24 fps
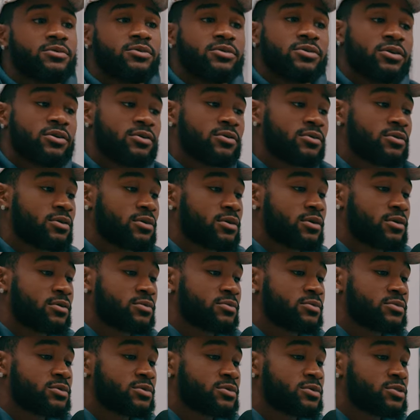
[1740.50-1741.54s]
You know,
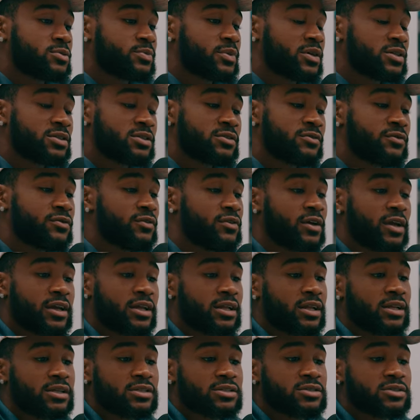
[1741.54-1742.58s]
um, especially if you
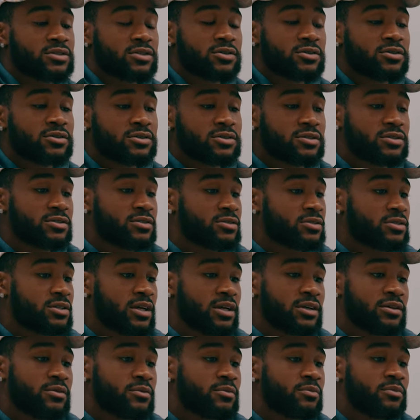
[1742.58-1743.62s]
ain't at a certain
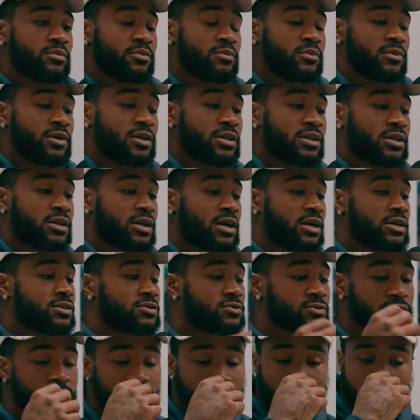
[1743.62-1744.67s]
like being in high
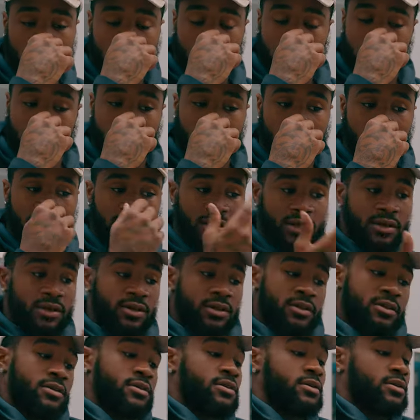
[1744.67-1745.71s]
school.
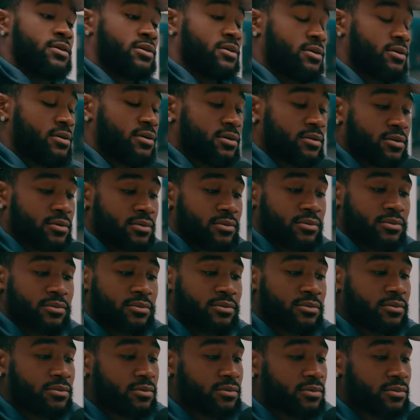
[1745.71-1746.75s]
Um,
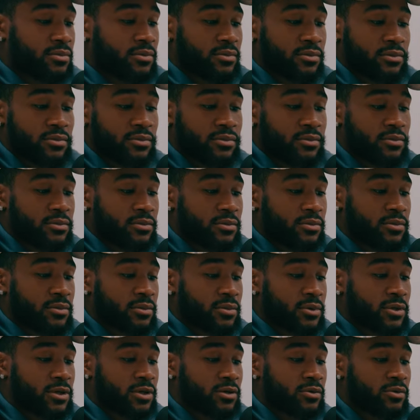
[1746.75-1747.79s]

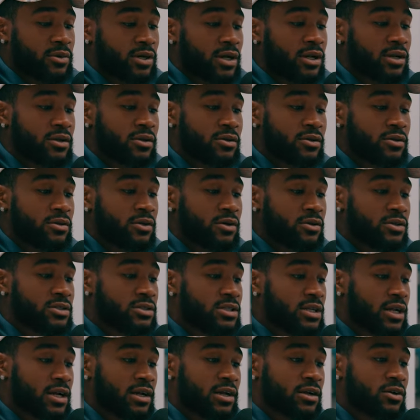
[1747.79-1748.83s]
when I
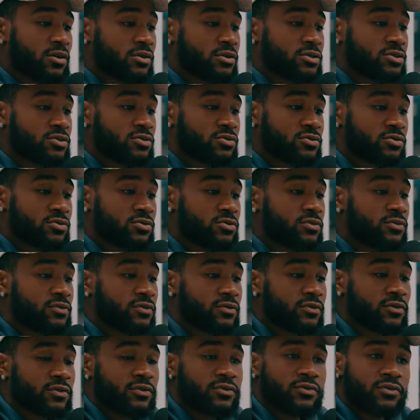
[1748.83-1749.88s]
noticed that I could go to school
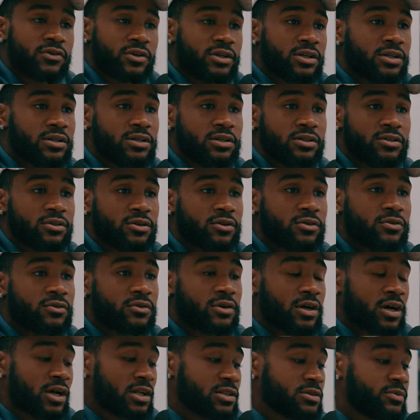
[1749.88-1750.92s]
for, for free, you know,
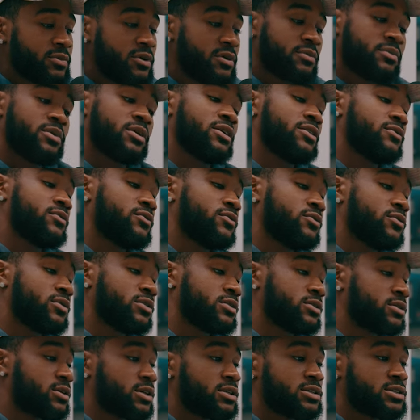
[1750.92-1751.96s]
college being paid
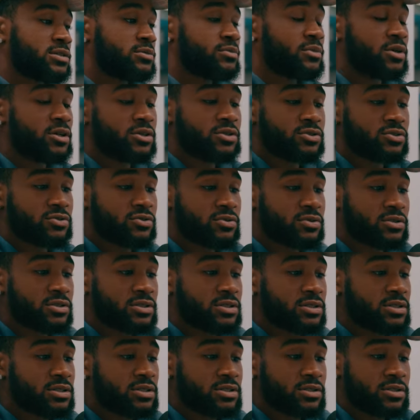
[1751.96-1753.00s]
for, I just made sure
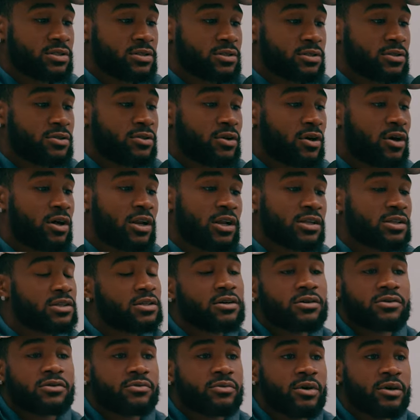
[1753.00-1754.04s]
just you know all I
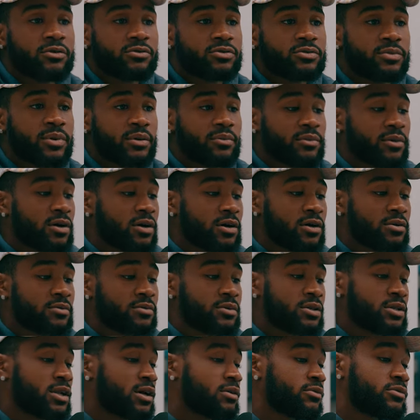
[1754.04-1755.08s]
thought about was my
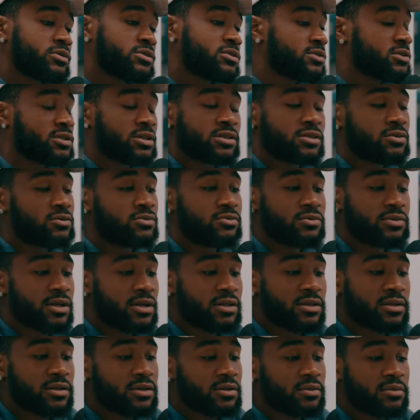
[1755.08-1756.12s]
mom, and I wasn't trying to do
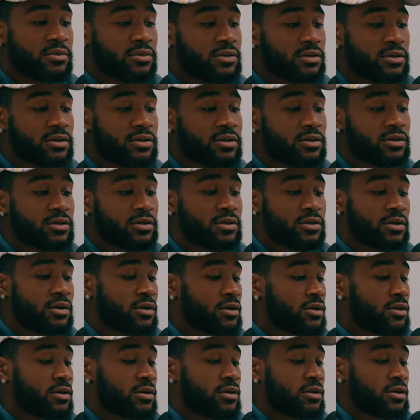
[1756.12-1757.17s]
nothing to to,
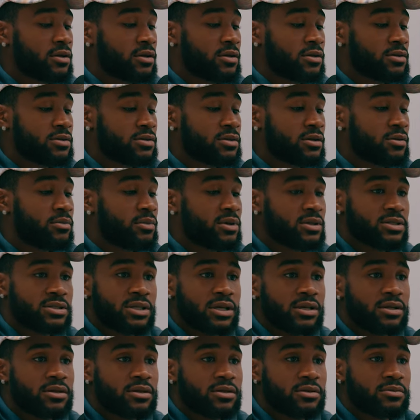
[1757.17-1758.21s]
to mess
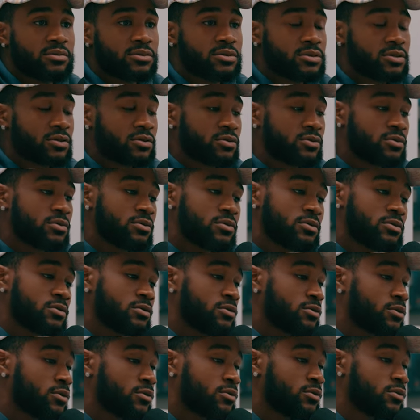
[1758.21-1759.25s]
that up. So
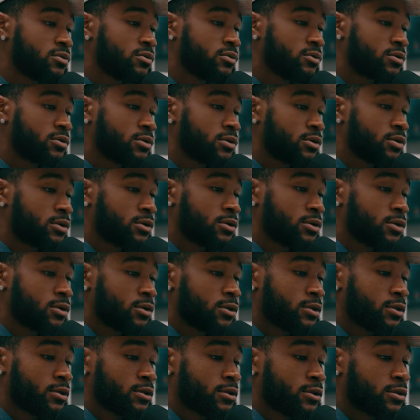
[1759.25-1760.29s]
you know.
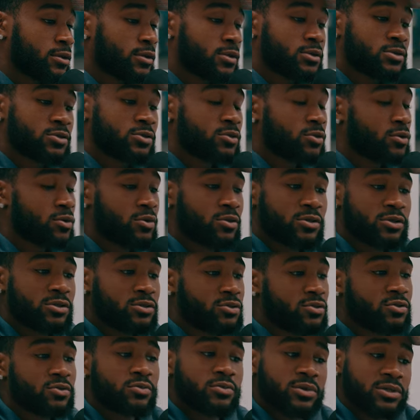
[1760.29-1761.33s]
It took only
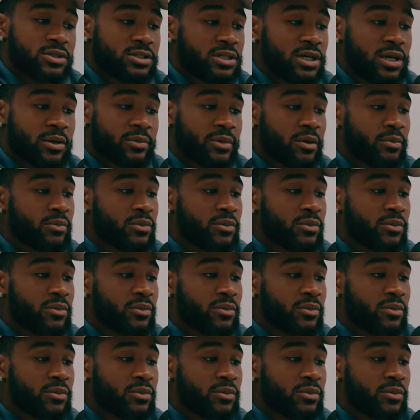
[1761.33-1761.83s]
took one time.